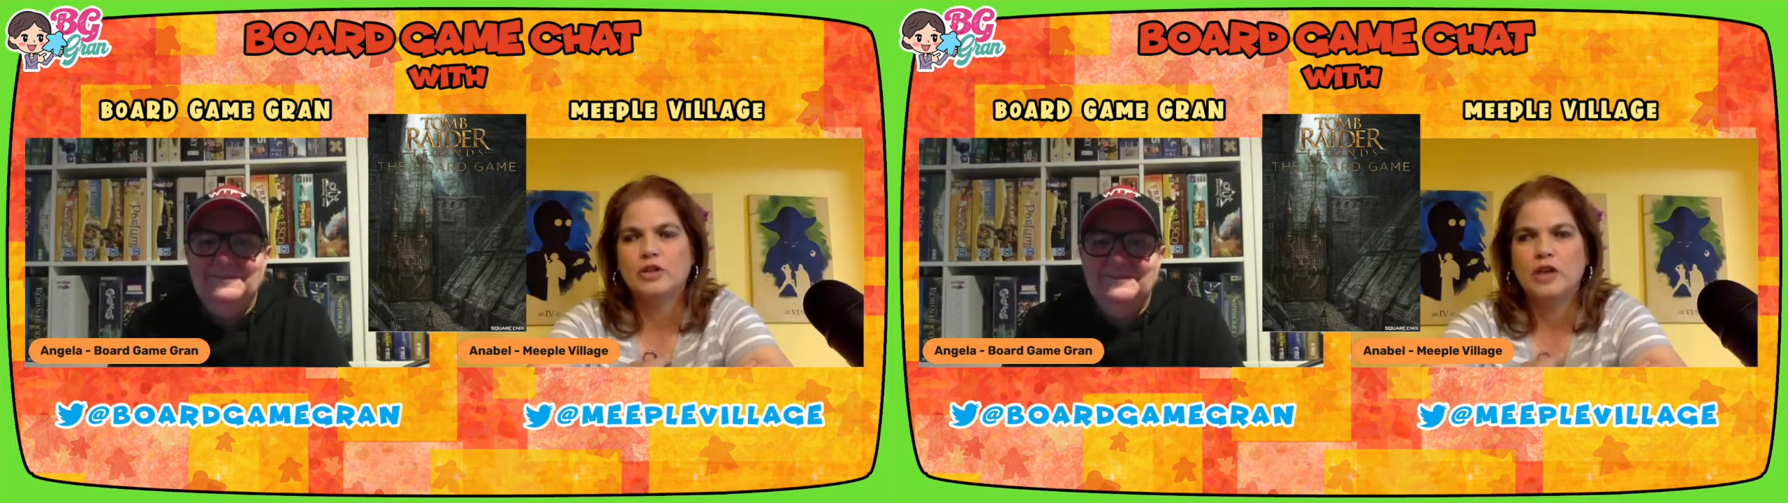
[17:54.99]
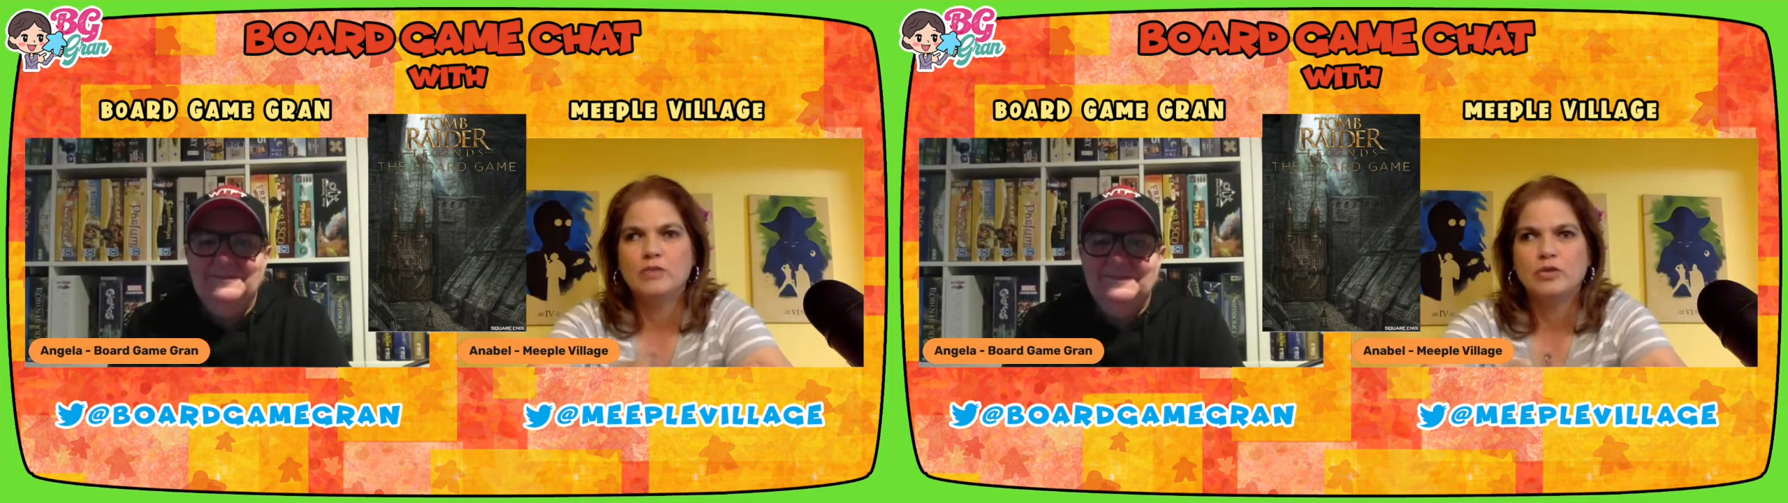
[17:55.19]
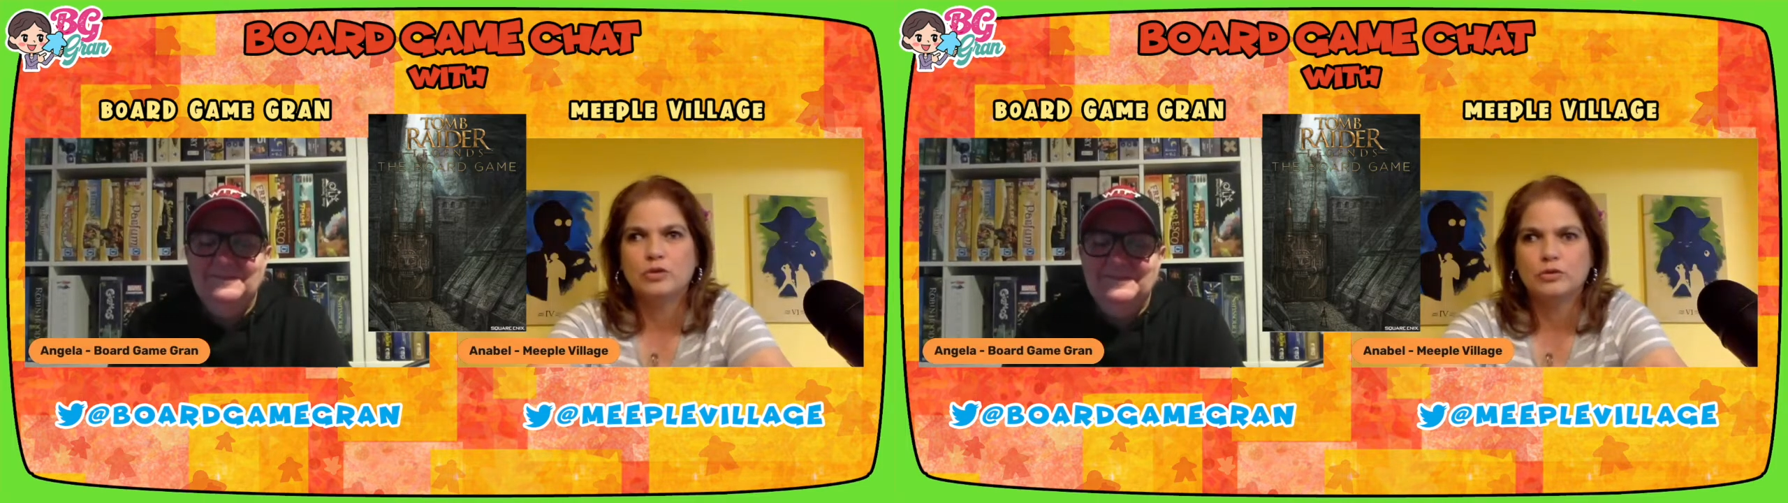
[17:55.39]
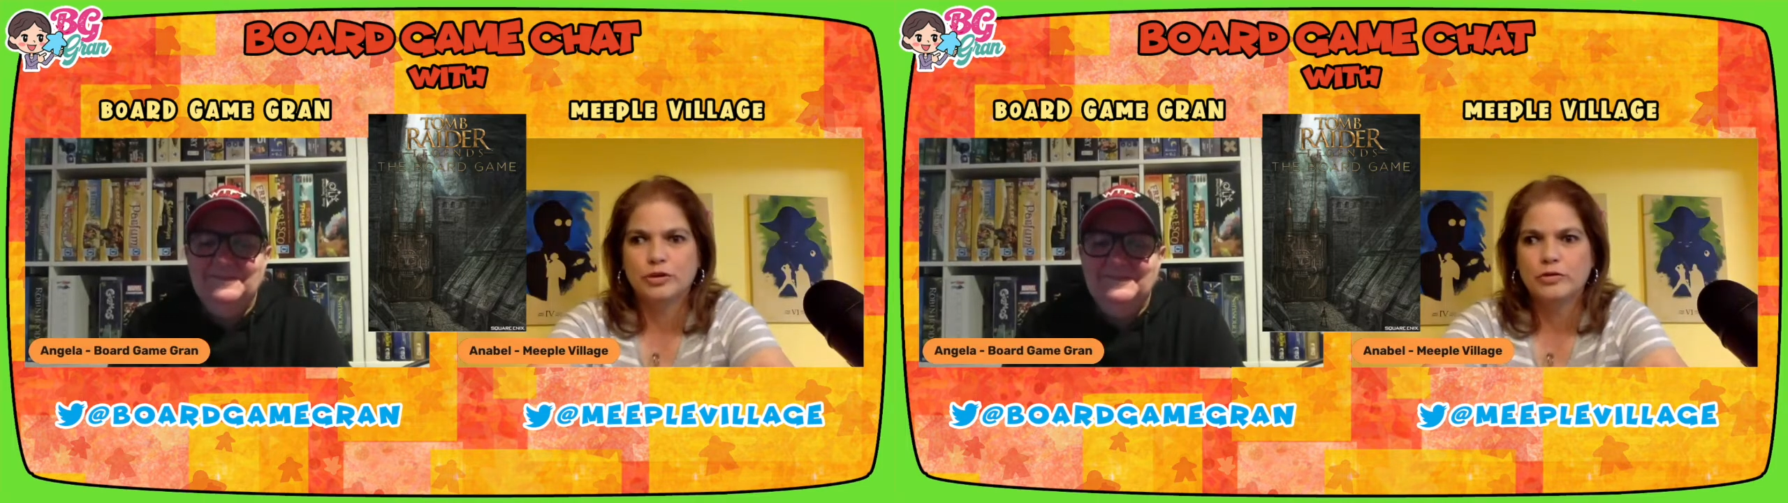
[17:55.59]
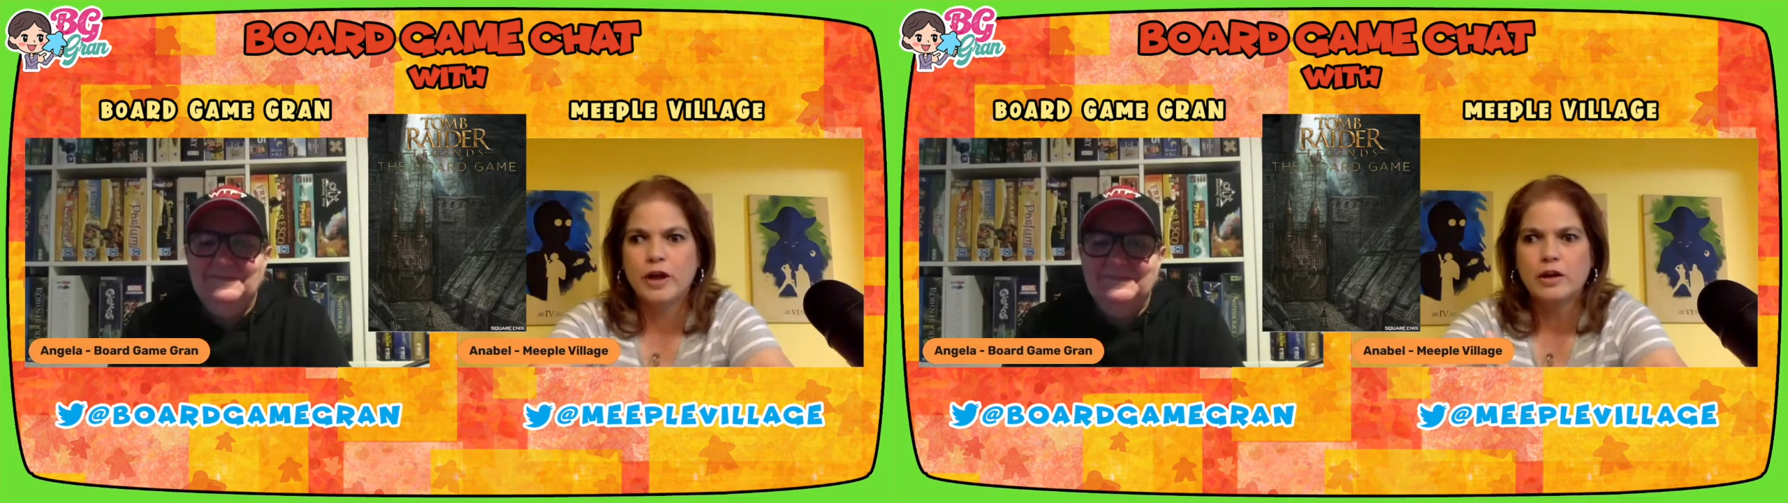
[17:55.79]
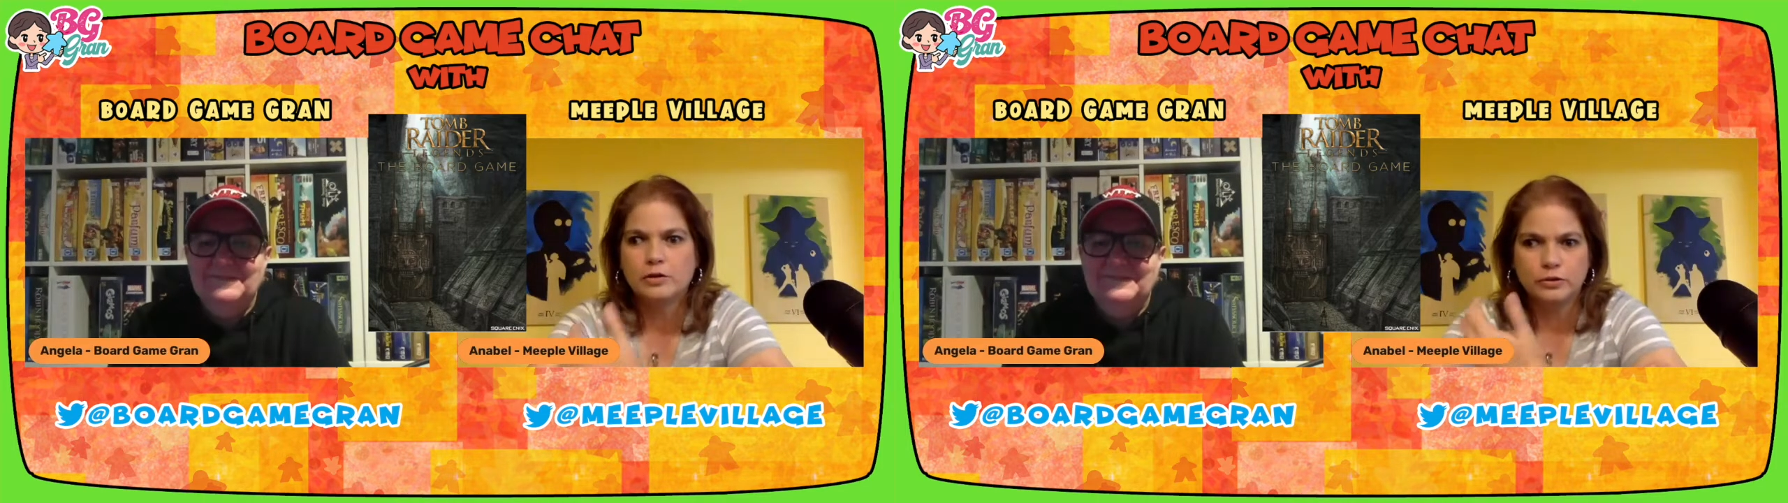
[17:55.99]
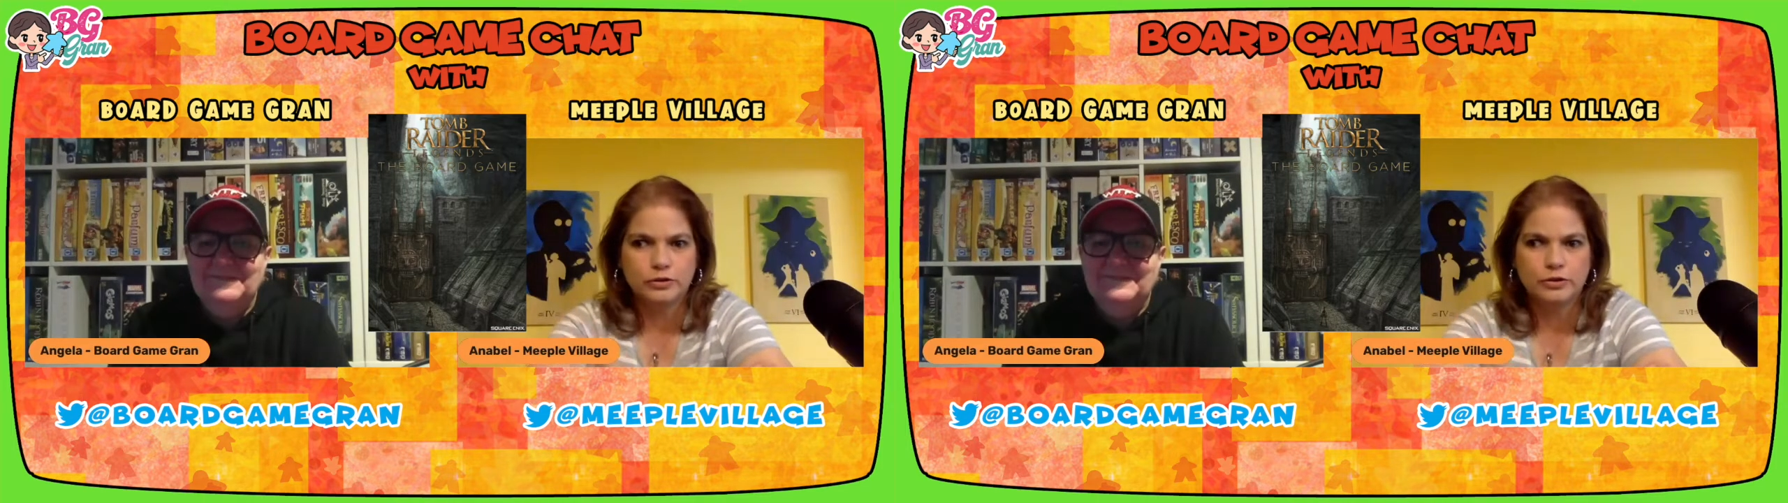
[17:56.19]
The game's called Free Radicals.